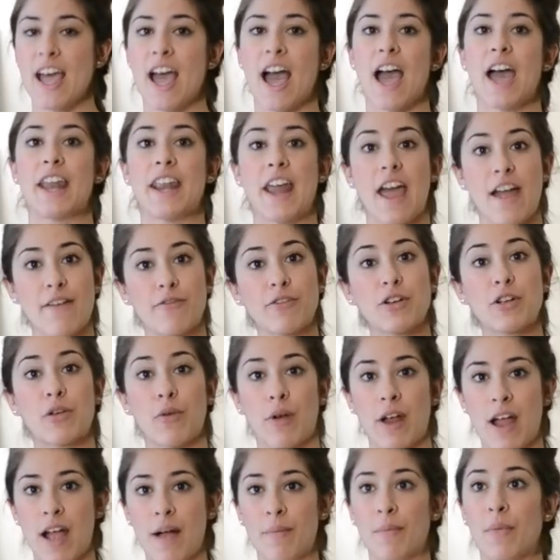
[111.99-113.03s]
And every
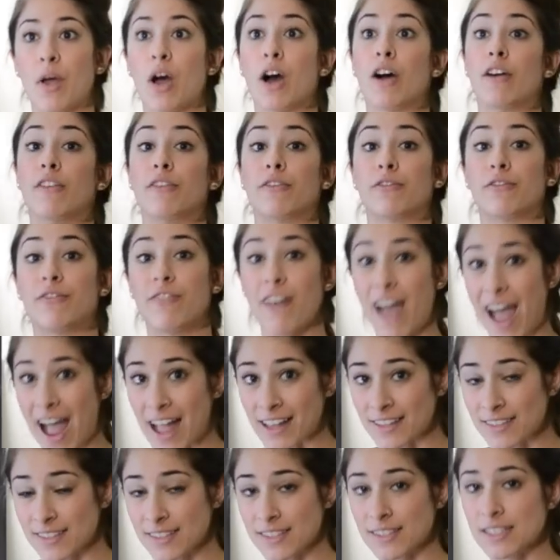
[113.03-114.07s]
gram of
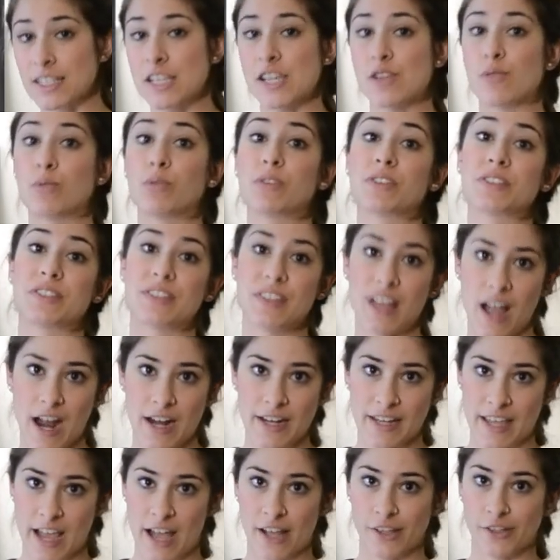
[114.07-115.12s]
fats equals 9
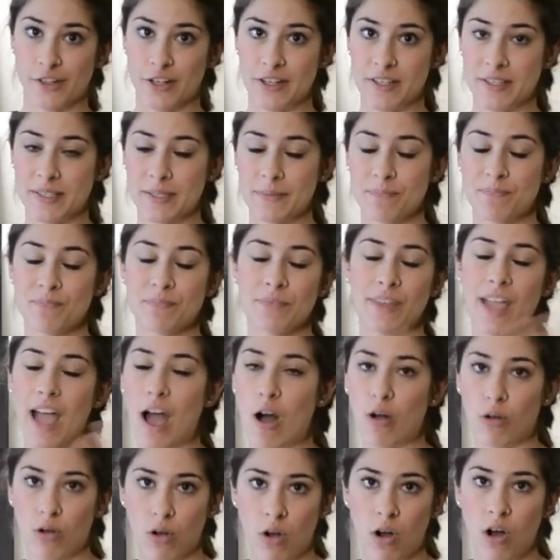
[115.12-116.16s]
calories.
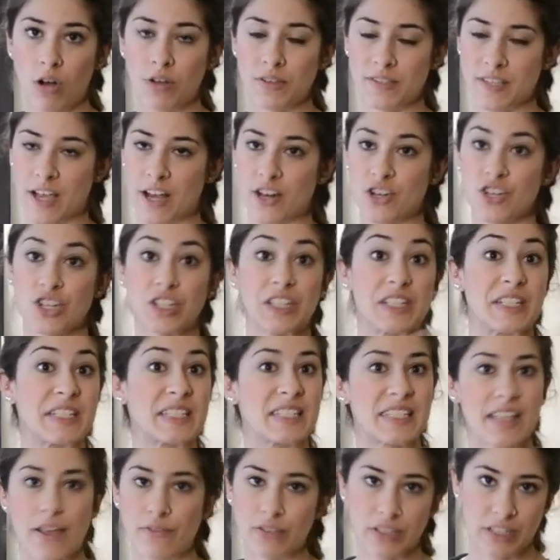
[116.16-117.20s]
Alcohol is actually
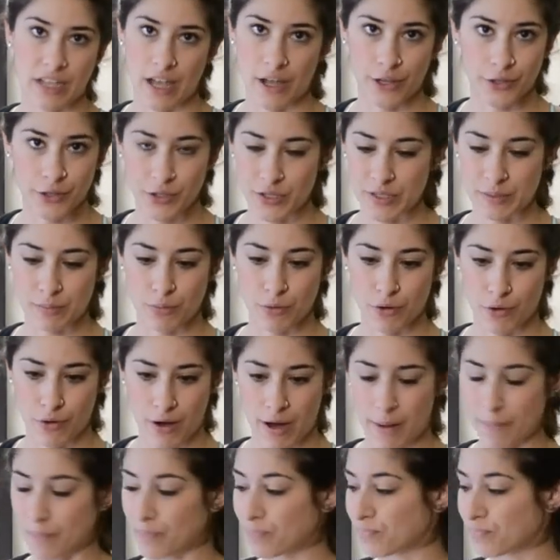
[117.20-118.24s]
7 calories per gram.